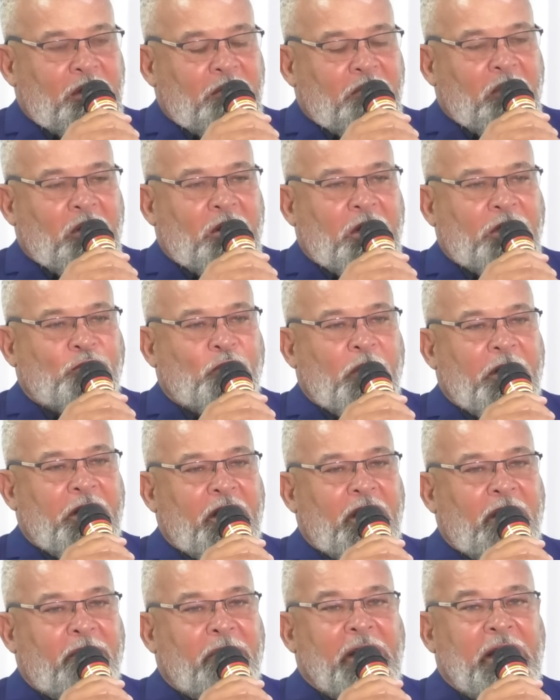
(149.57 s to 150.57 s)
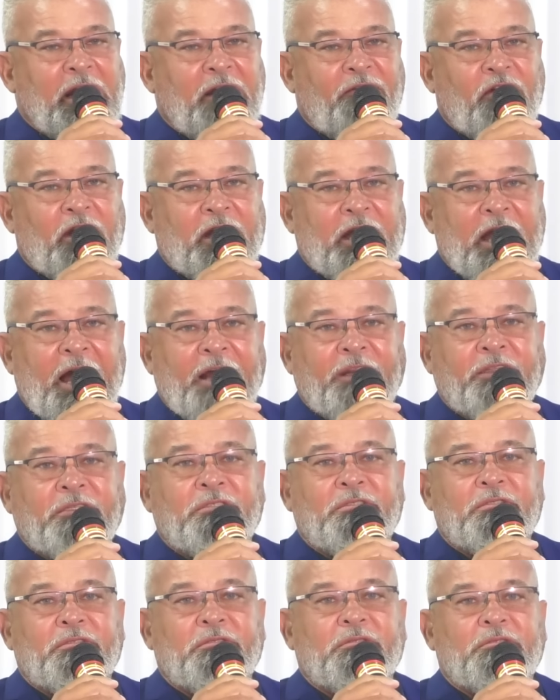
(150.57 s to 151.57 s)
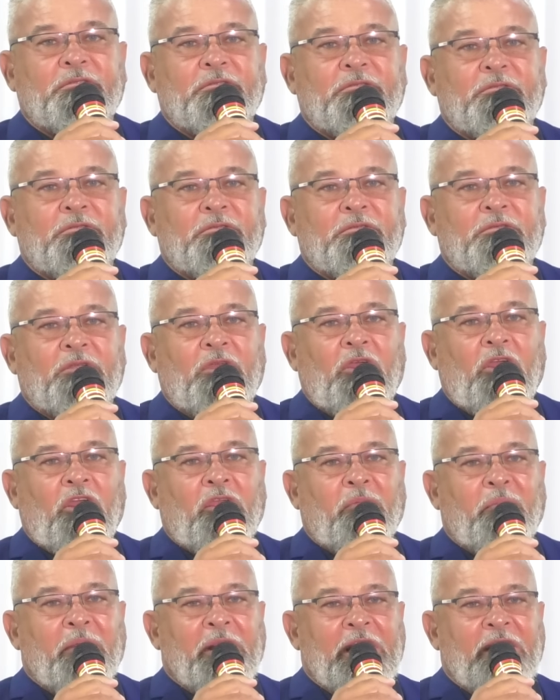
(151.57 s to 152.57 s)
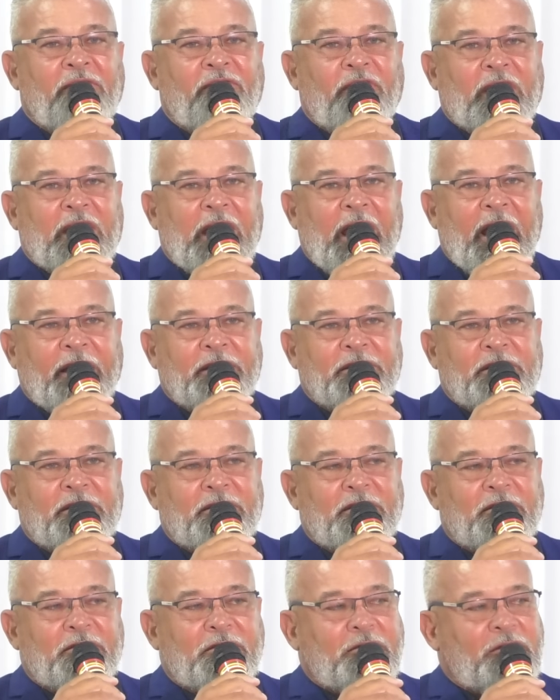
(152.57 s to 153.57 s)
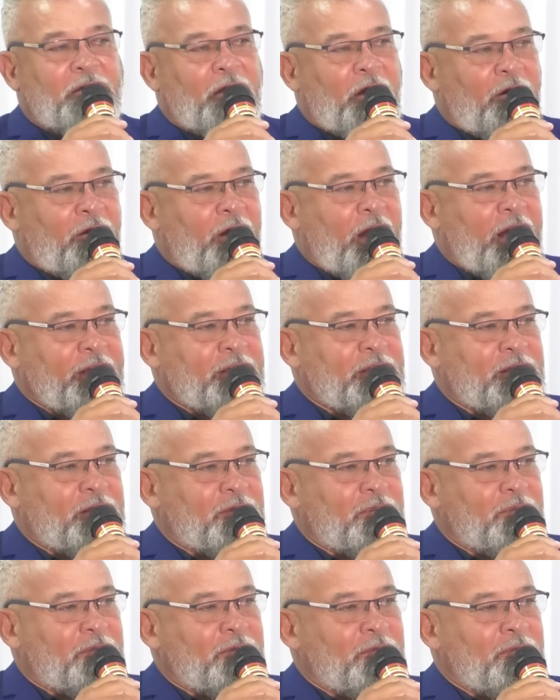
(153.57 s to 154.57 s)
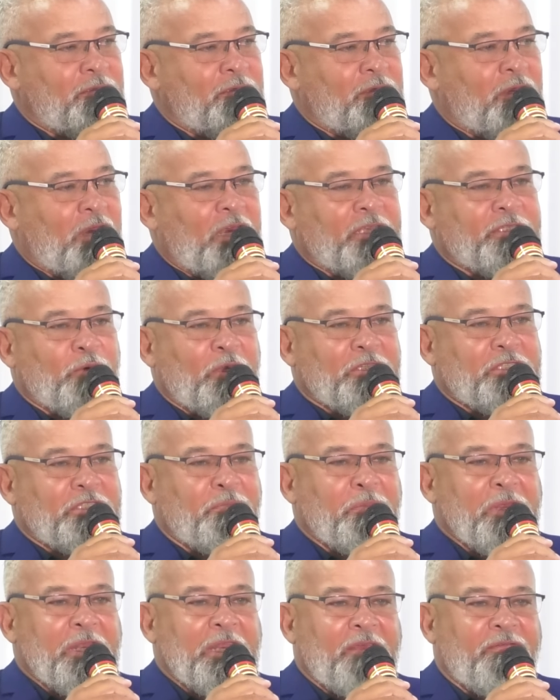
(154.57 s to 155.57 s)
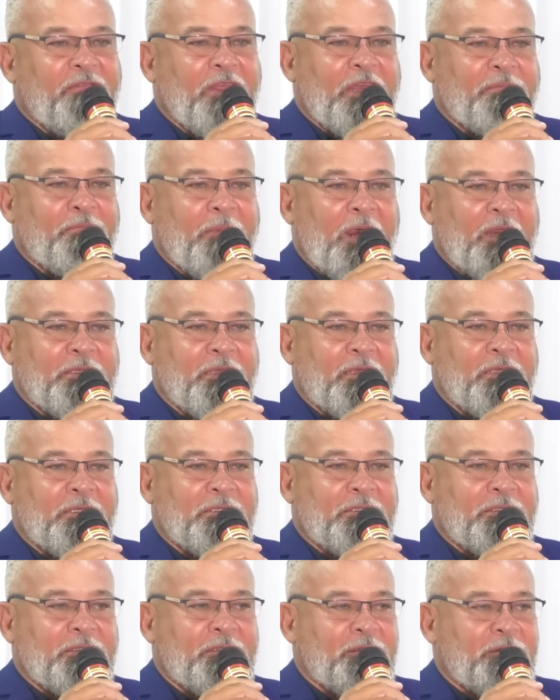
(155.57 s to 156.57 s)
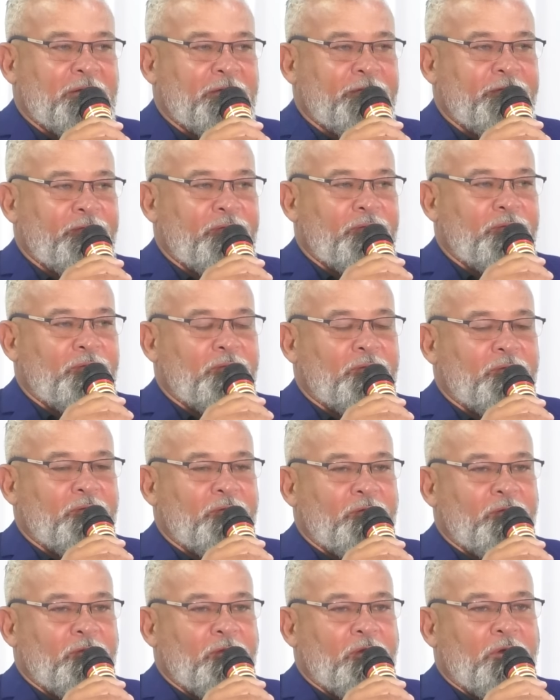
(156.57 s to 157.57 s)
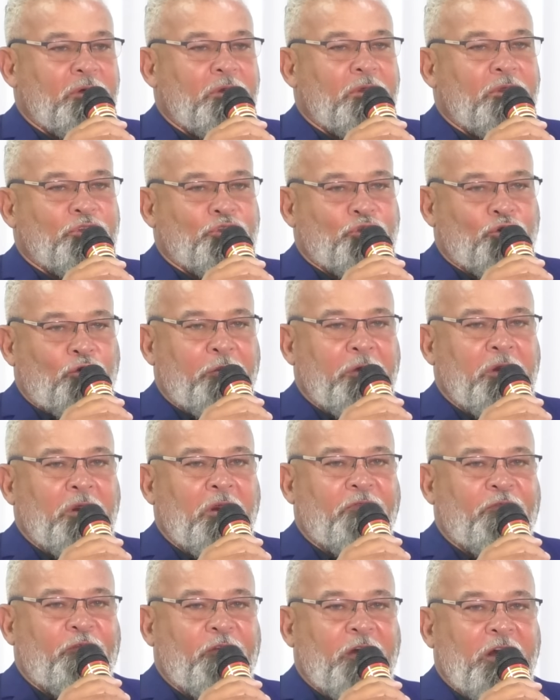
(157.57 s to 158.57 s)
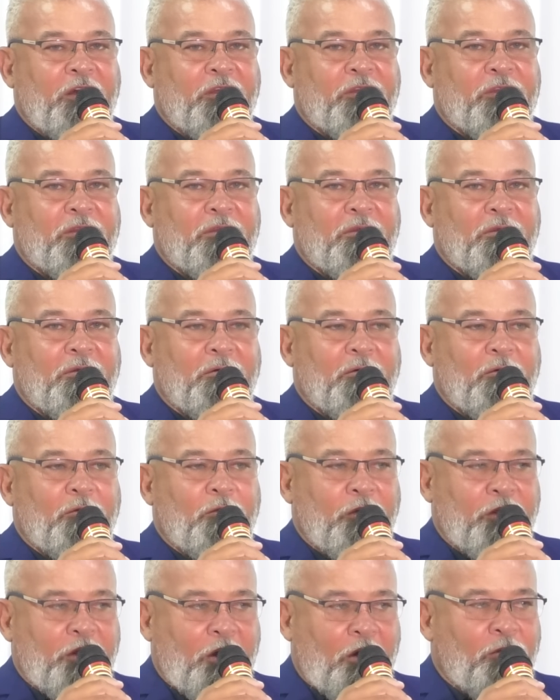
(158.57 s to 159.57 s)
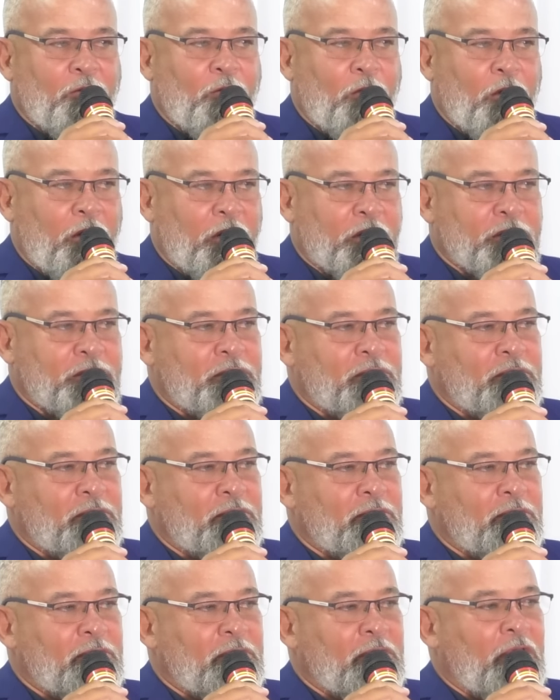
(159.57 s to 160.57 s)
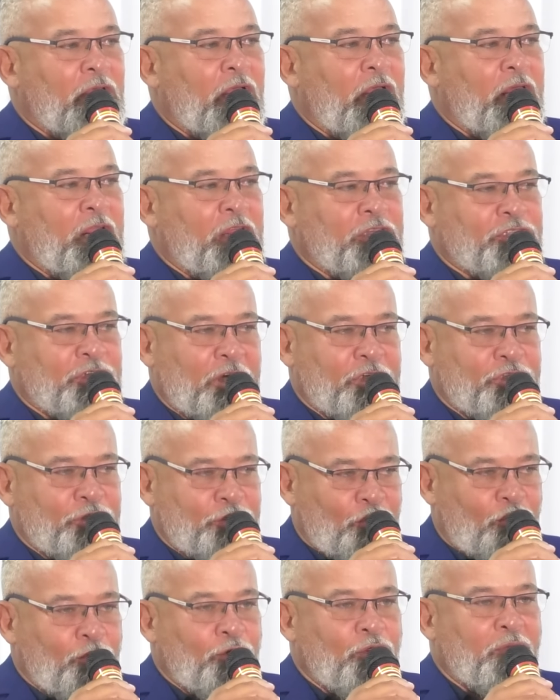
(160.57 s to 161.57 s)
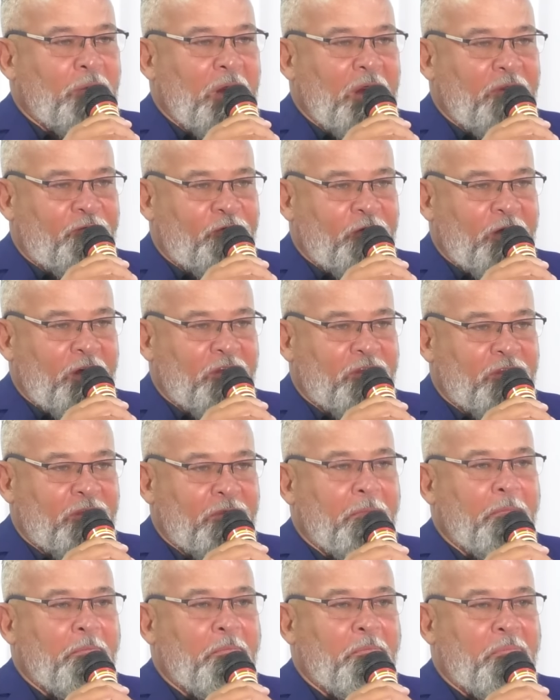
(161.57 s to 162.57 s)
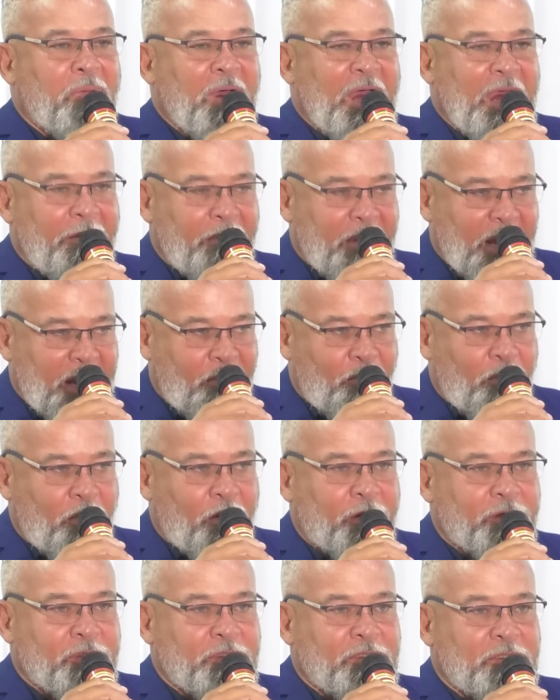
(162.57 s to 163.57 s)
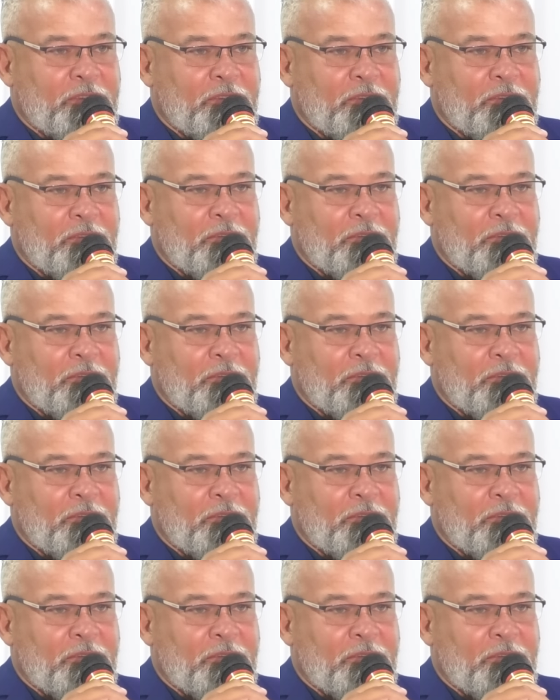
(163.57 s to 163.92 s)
Because whether you believe you can or you believe you can't, you're right. Because what you believe, that matters. Show me your faith without works, and I shall show you my faith by my works.